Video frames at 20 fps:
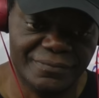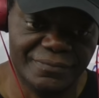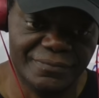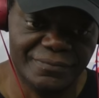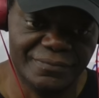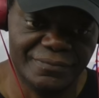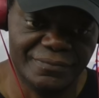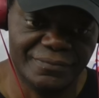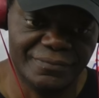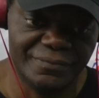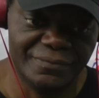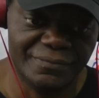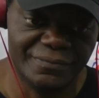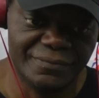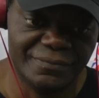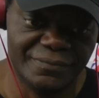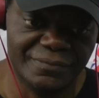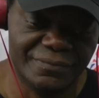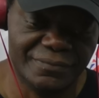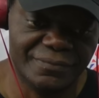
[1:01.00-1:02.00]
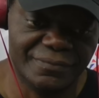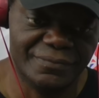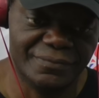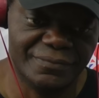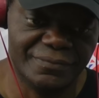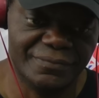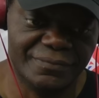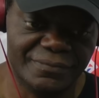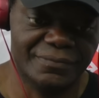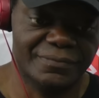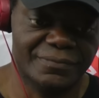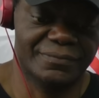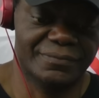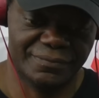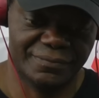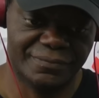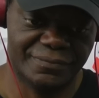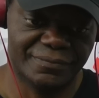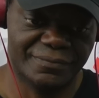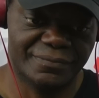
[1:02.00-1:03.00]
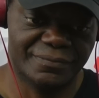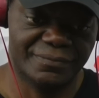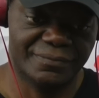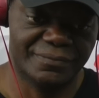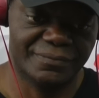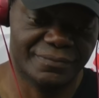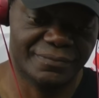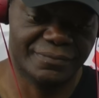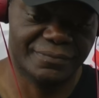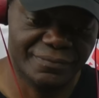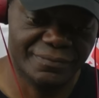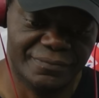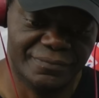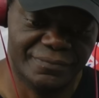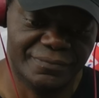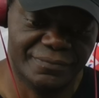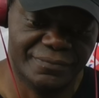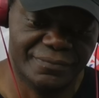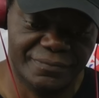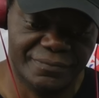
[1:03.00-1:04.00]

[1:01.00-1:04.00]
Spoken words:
(not speaking)